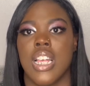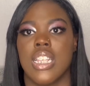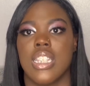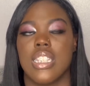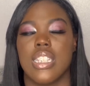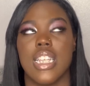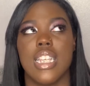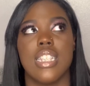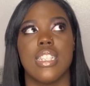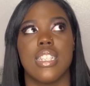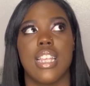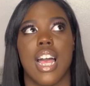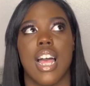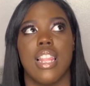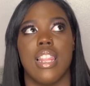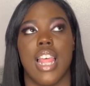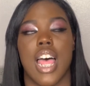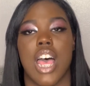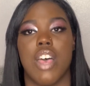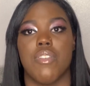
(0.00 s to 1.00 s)
Since I
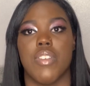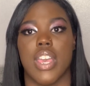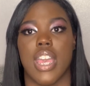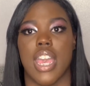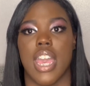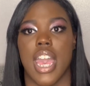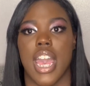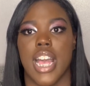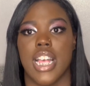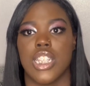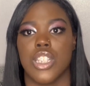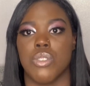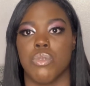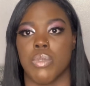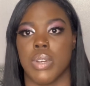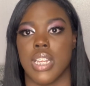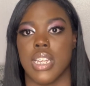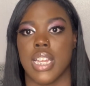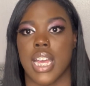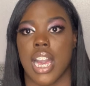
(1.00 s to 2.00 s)
left, it has
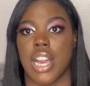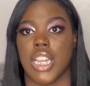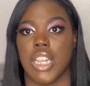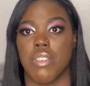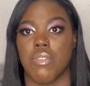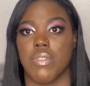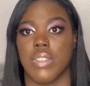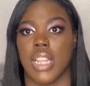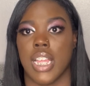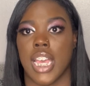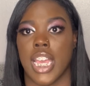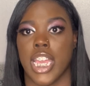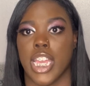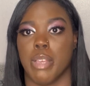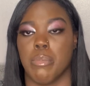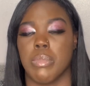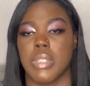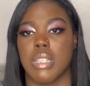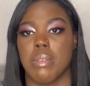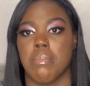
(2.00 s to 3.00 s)
went down in
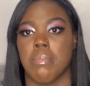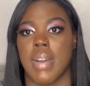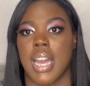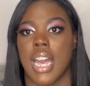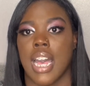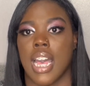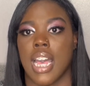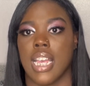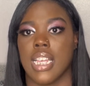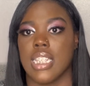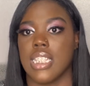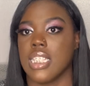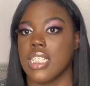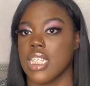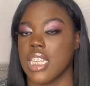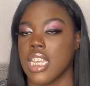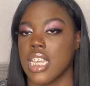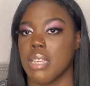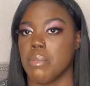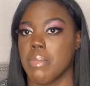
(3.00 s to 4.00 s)
flames. My
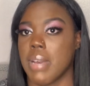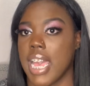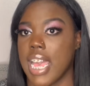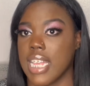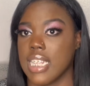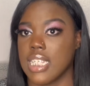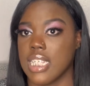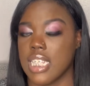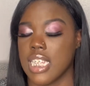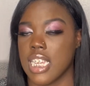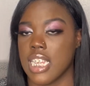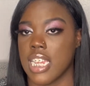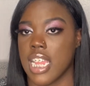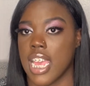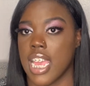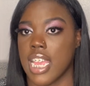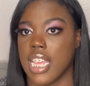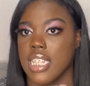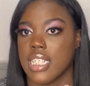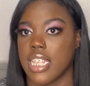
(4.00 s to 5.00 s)

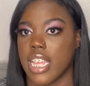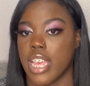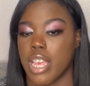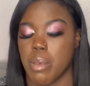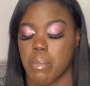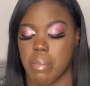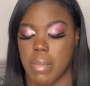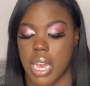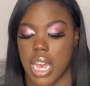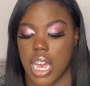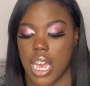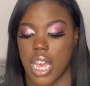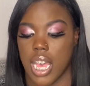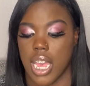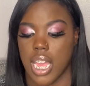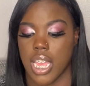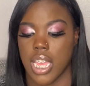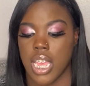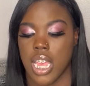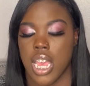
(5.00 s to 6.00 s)
STNAs and
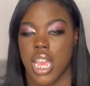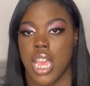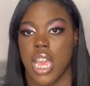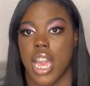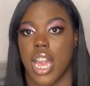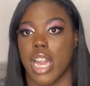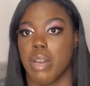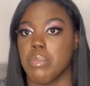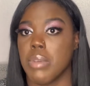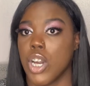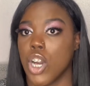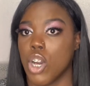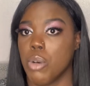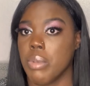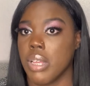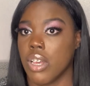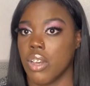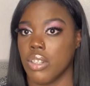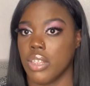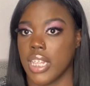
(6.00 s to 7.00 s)
my home
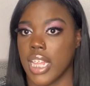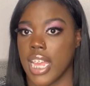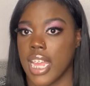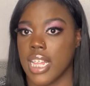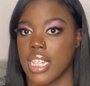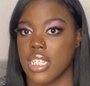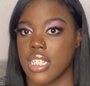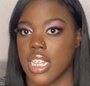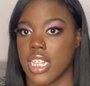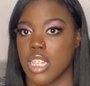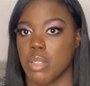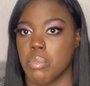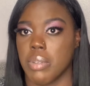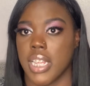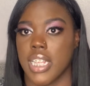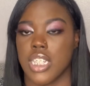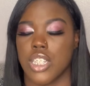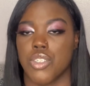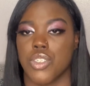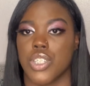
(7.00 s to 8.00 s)
health aides at the
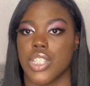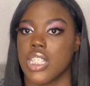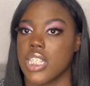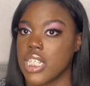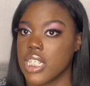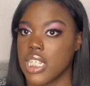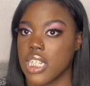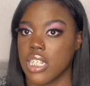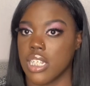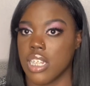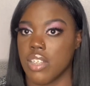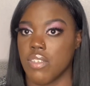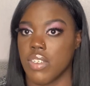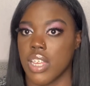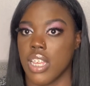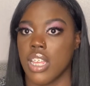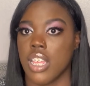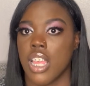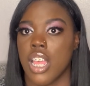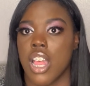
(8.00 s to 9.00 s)
place was assisted living,